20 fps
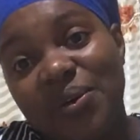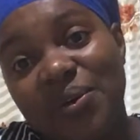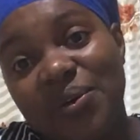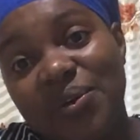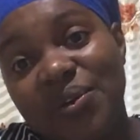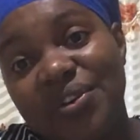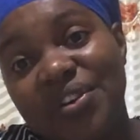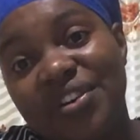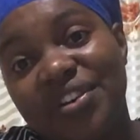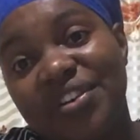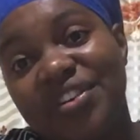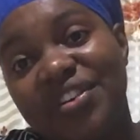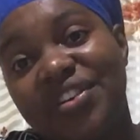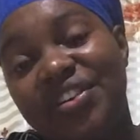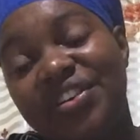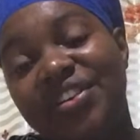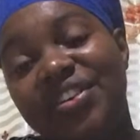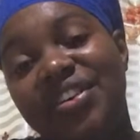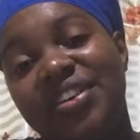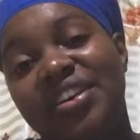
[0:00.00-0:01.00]
own,
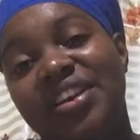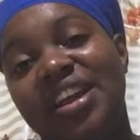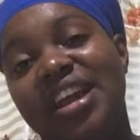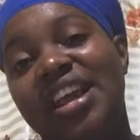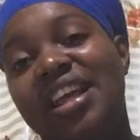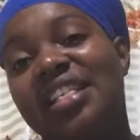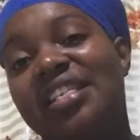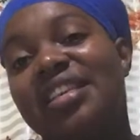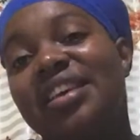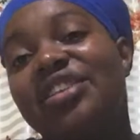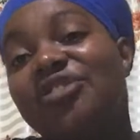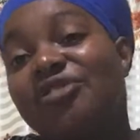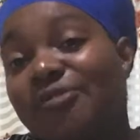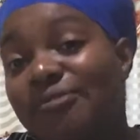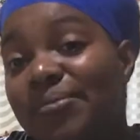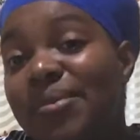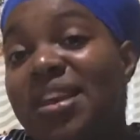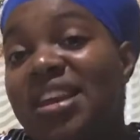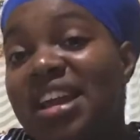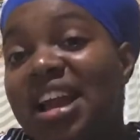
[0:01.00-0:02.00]
instead of
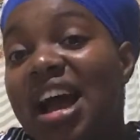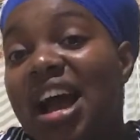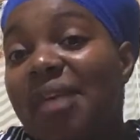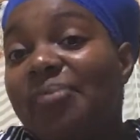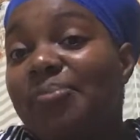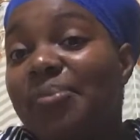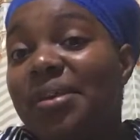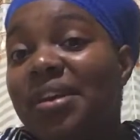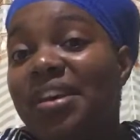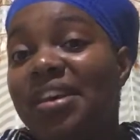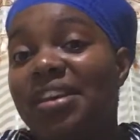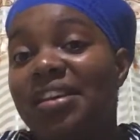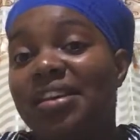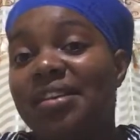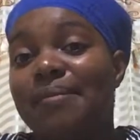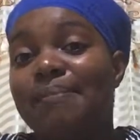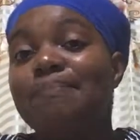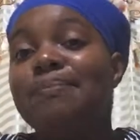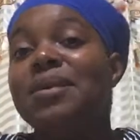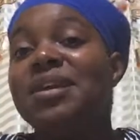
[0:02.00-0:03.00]
being happy,
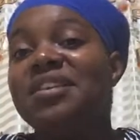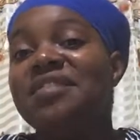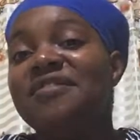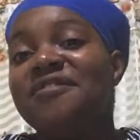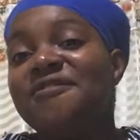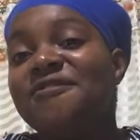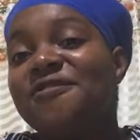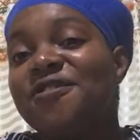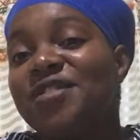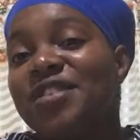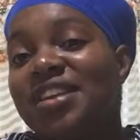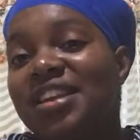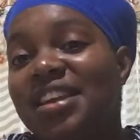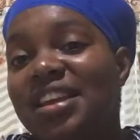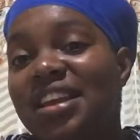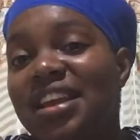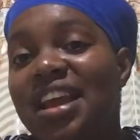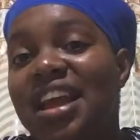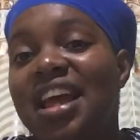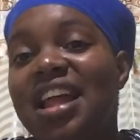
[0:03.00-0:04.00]
being free,
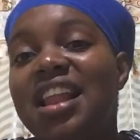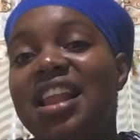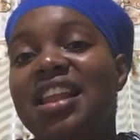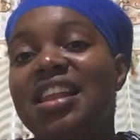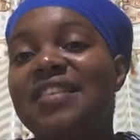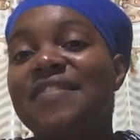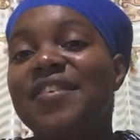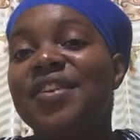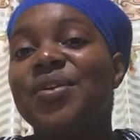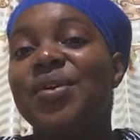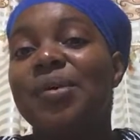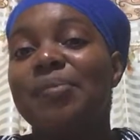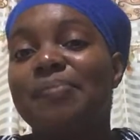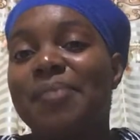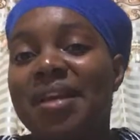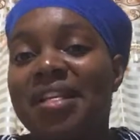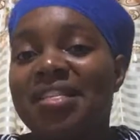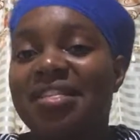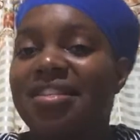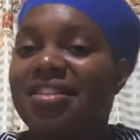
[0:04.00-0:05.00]
living our
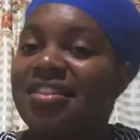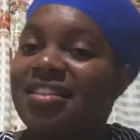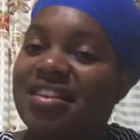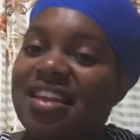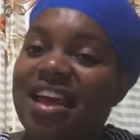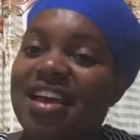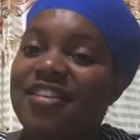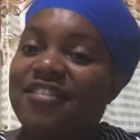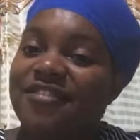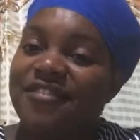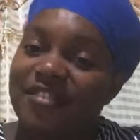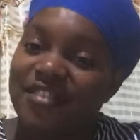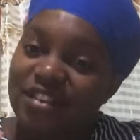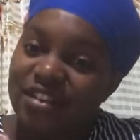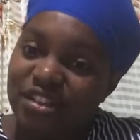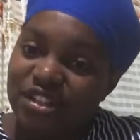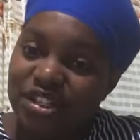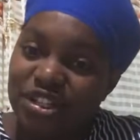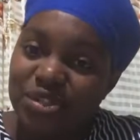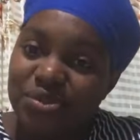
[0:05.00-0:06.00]
best life
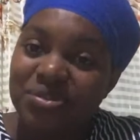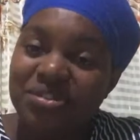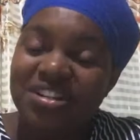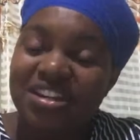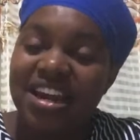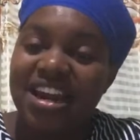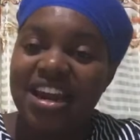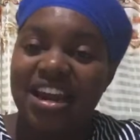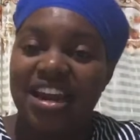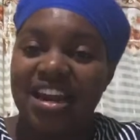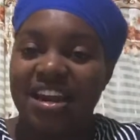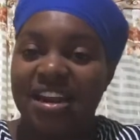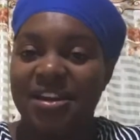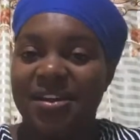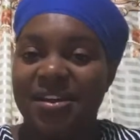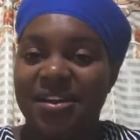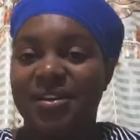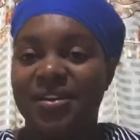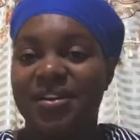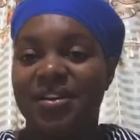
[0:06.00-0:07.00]
today,
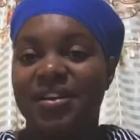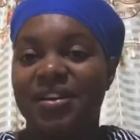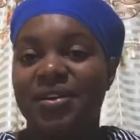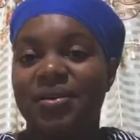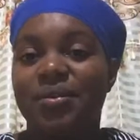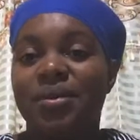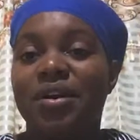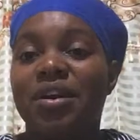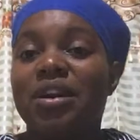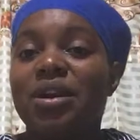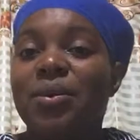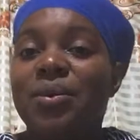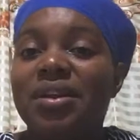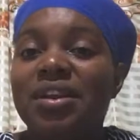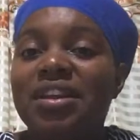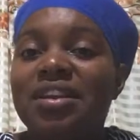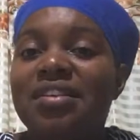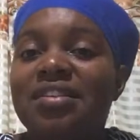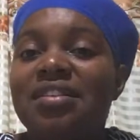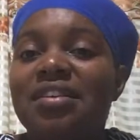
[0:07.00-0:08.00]
we're allowing
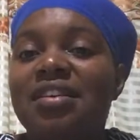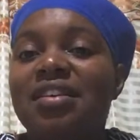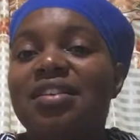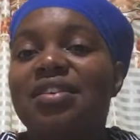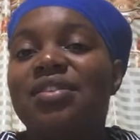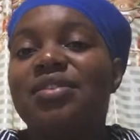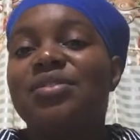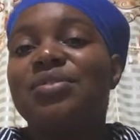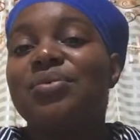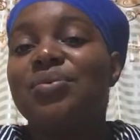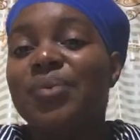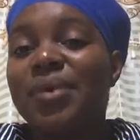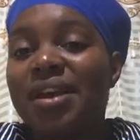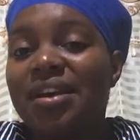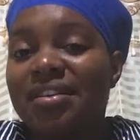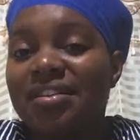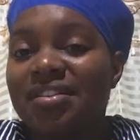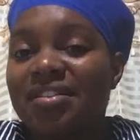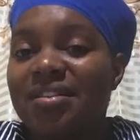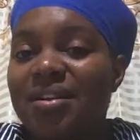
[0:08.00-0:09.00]
these things to weigh
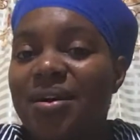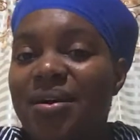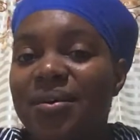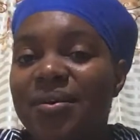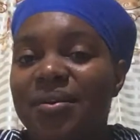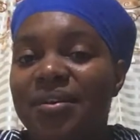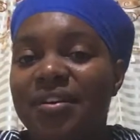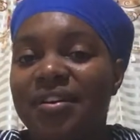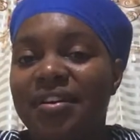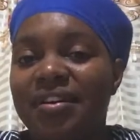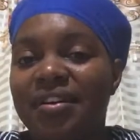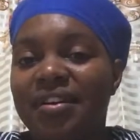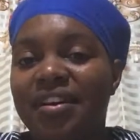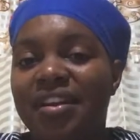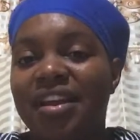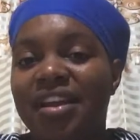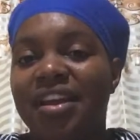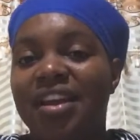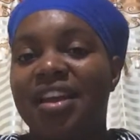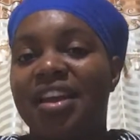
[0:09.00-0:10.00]
us down.
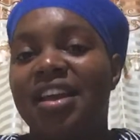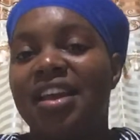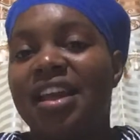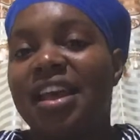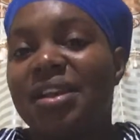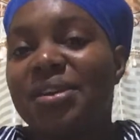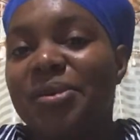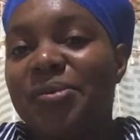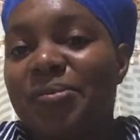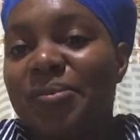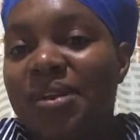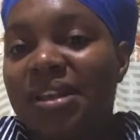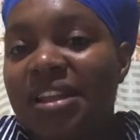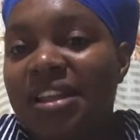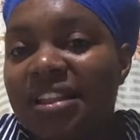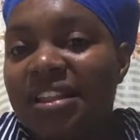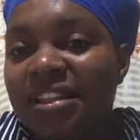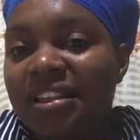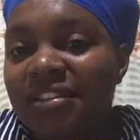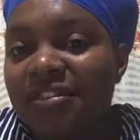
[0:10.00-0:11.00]
Can you
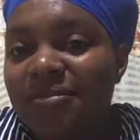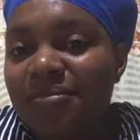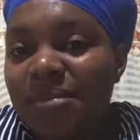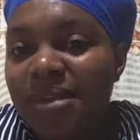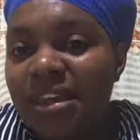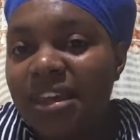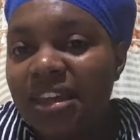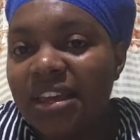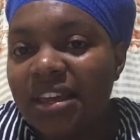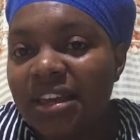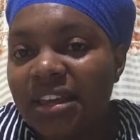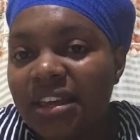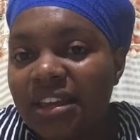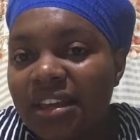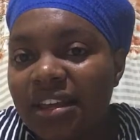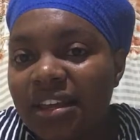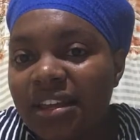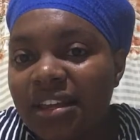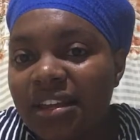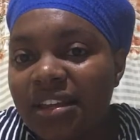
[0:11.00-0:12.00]
please give me
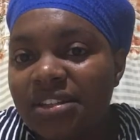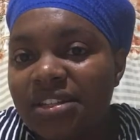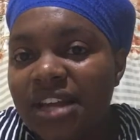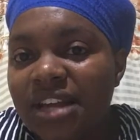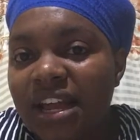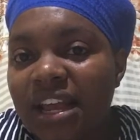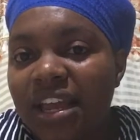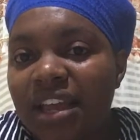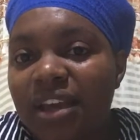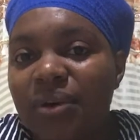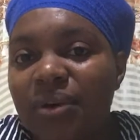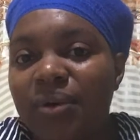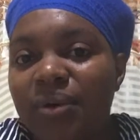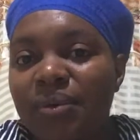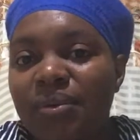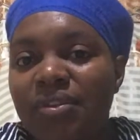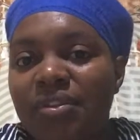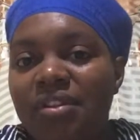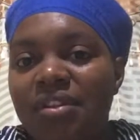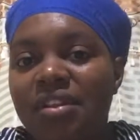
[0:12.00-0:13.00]
a jacket,
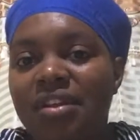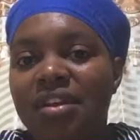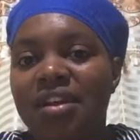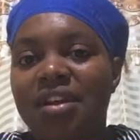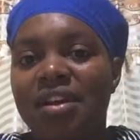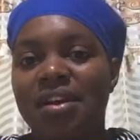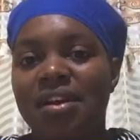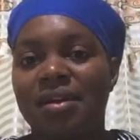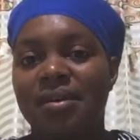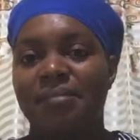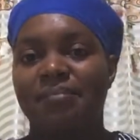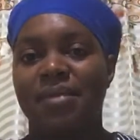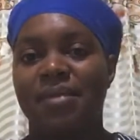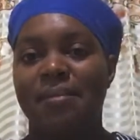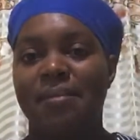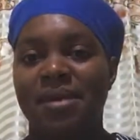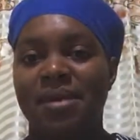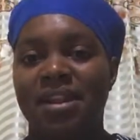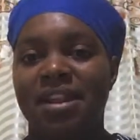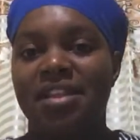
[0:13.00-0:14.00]
host?
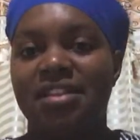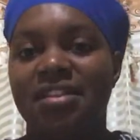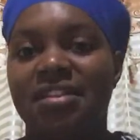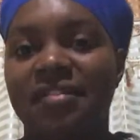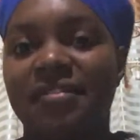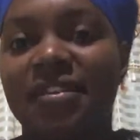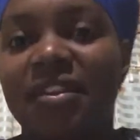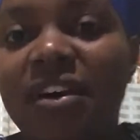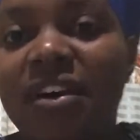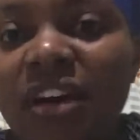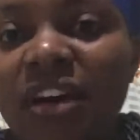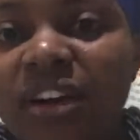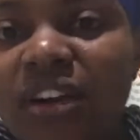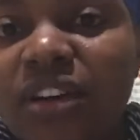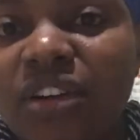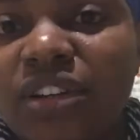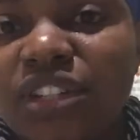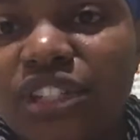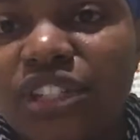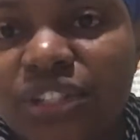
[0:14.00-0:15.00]
Amadisa vlog.
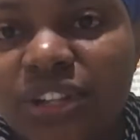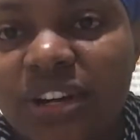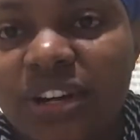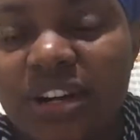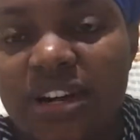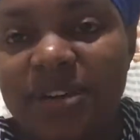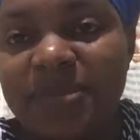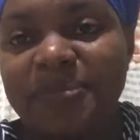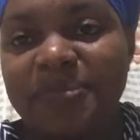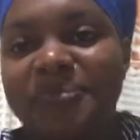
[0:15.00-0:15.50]
Sure.